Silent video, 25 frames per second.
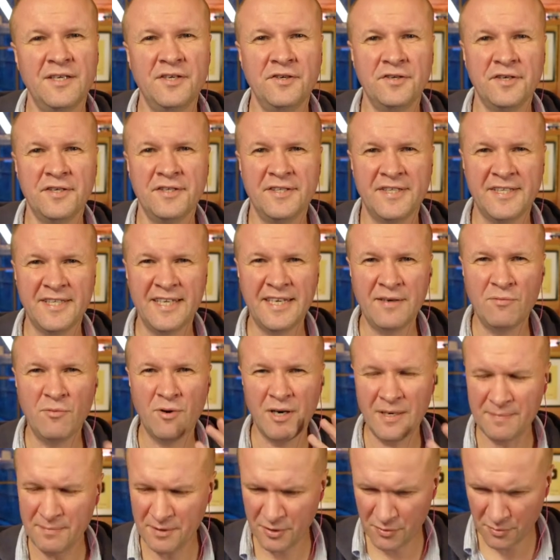you can see
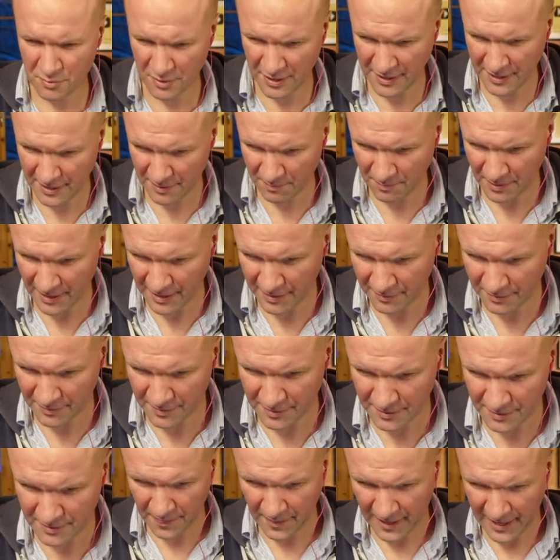what I'm talking
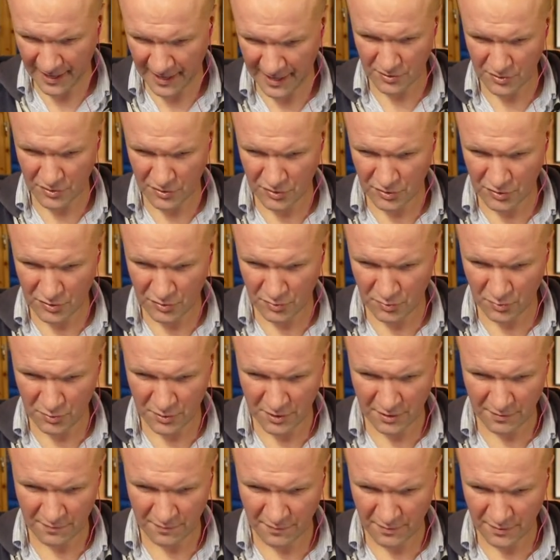about. That
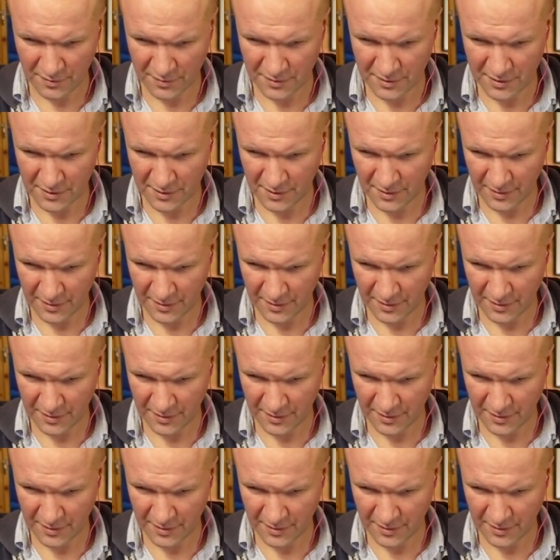sort of looks